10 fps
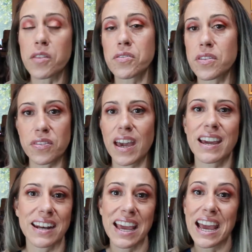than
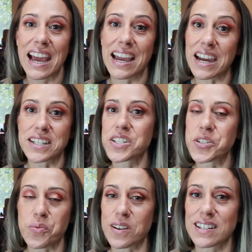that, I kind of
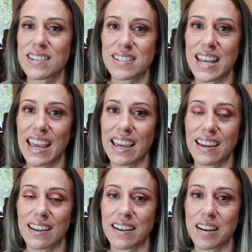just wanted to take
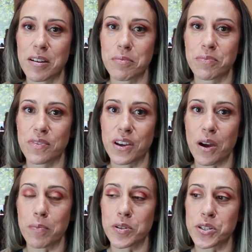the
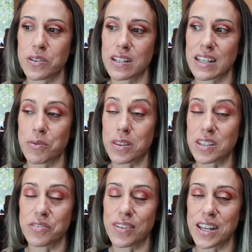opportunity with
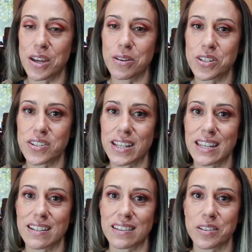this video just to
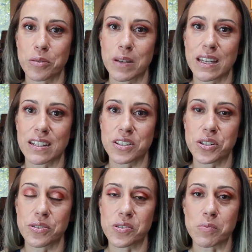get a little bit
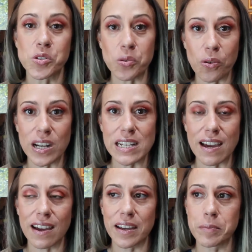into some story
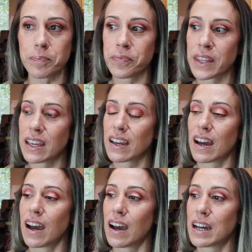time.
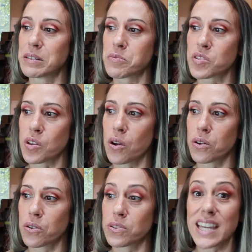
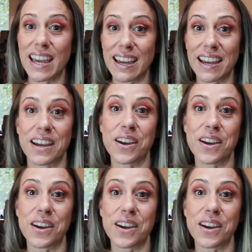So yeah,